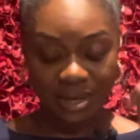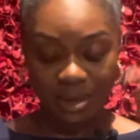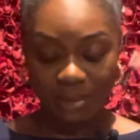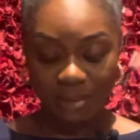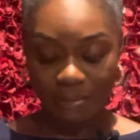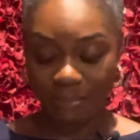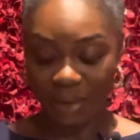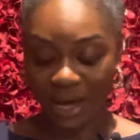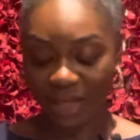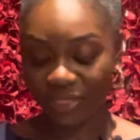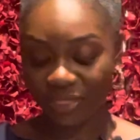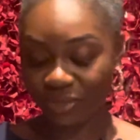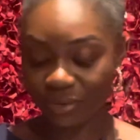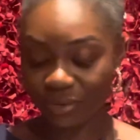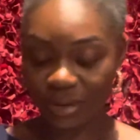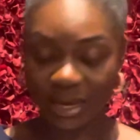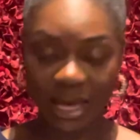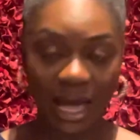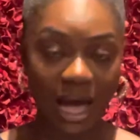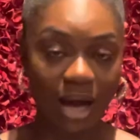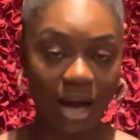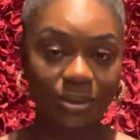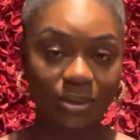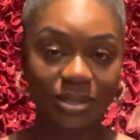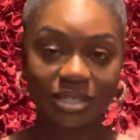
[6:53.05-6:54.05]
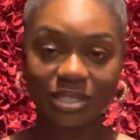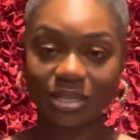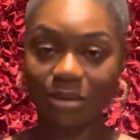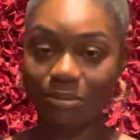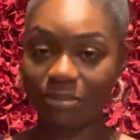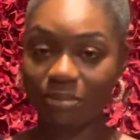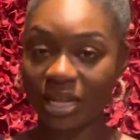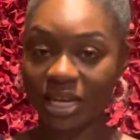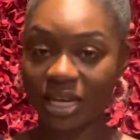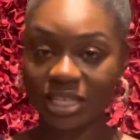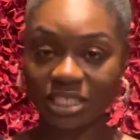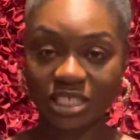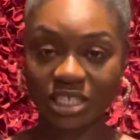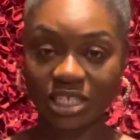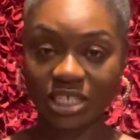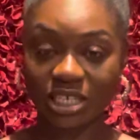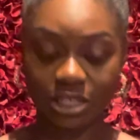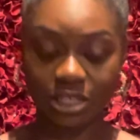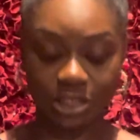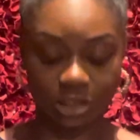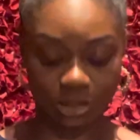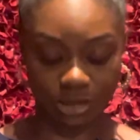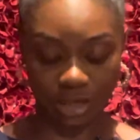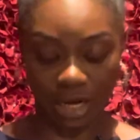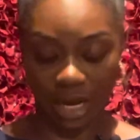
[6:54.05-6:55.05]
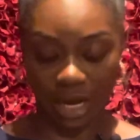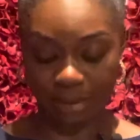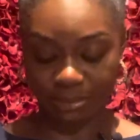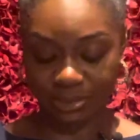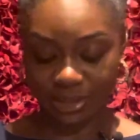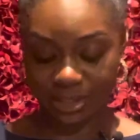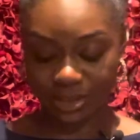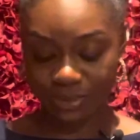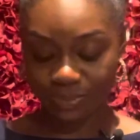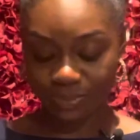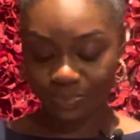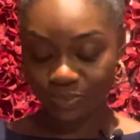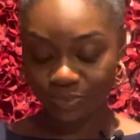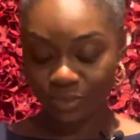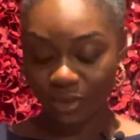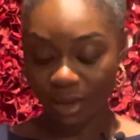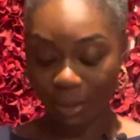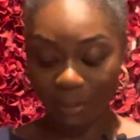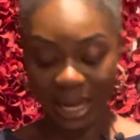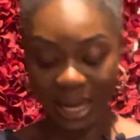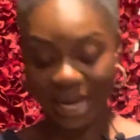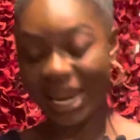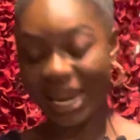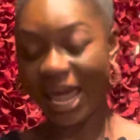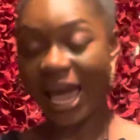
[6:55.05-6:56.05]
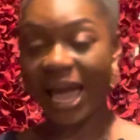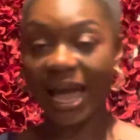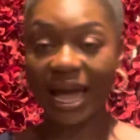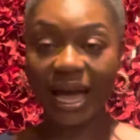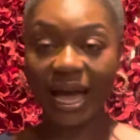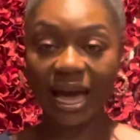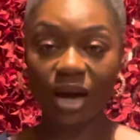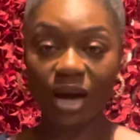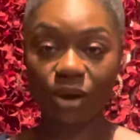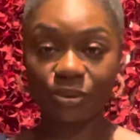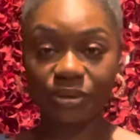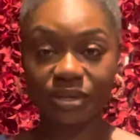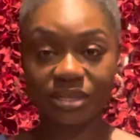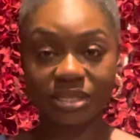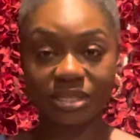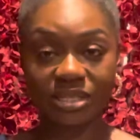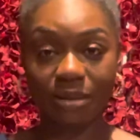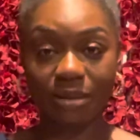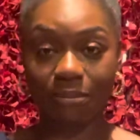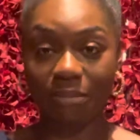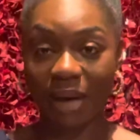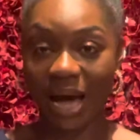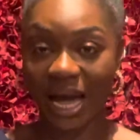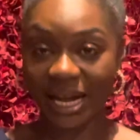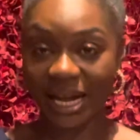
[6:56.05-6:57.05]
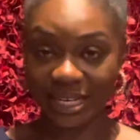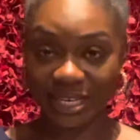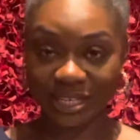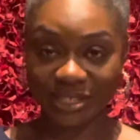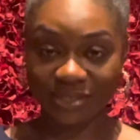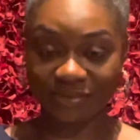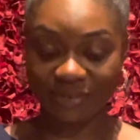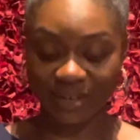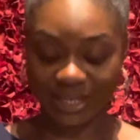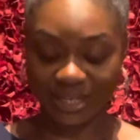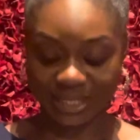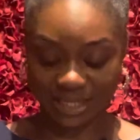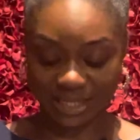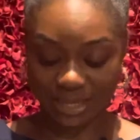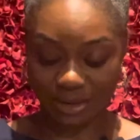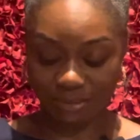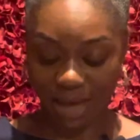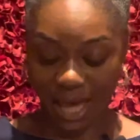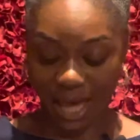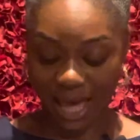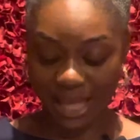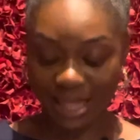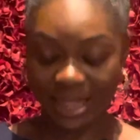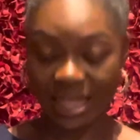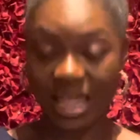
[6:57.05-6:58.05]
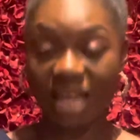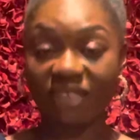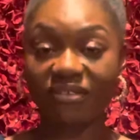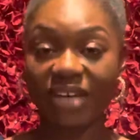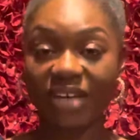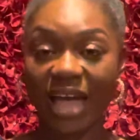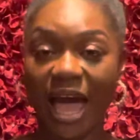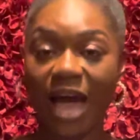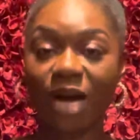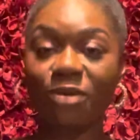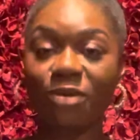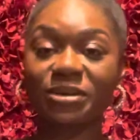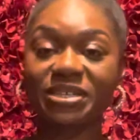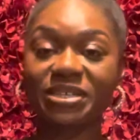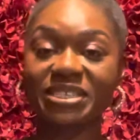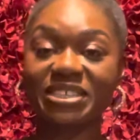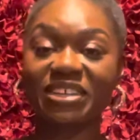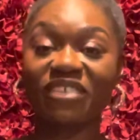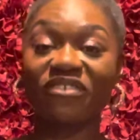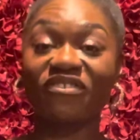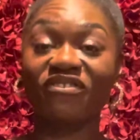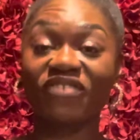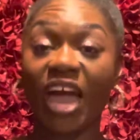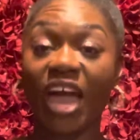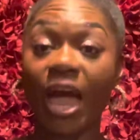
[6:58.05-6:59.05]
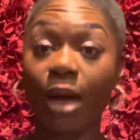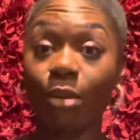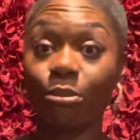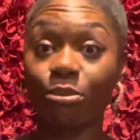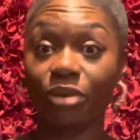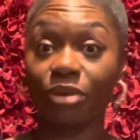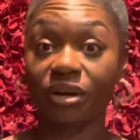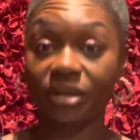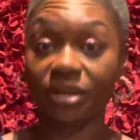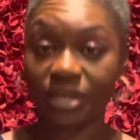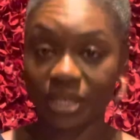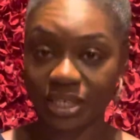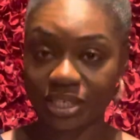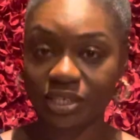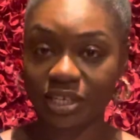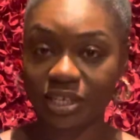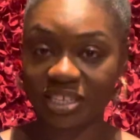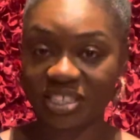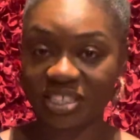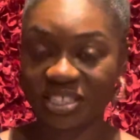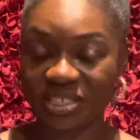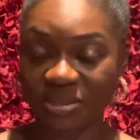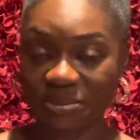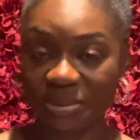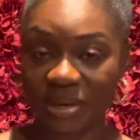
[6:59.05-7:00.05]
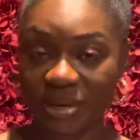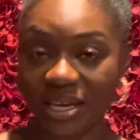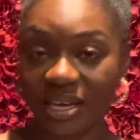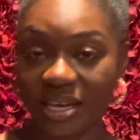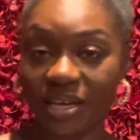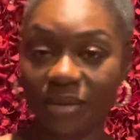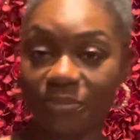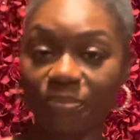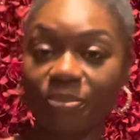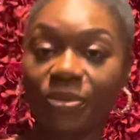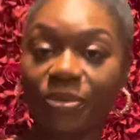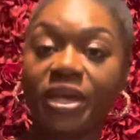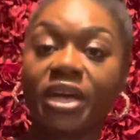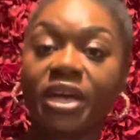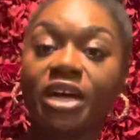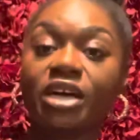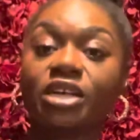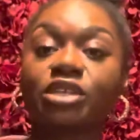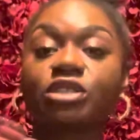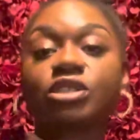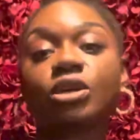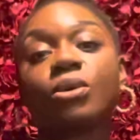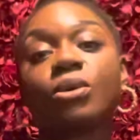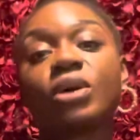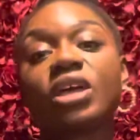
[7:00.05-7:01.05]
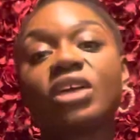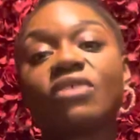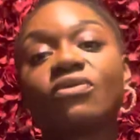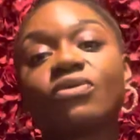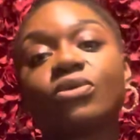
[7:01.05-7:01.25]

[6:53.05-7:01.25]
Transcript: By 3 hours, the blood sugar drops. By 9 hours, the body is resting. By 11 hours, the fat burning starts to begin. So if